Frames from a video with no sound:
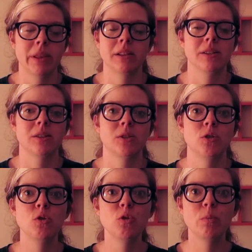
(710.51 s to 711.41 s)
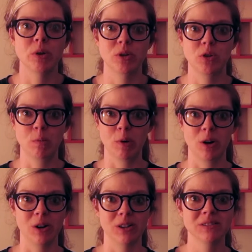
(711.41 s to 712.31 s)
But that's super,
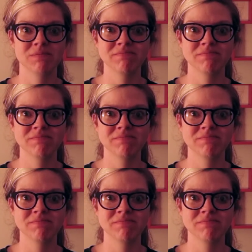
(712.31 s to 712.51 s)
super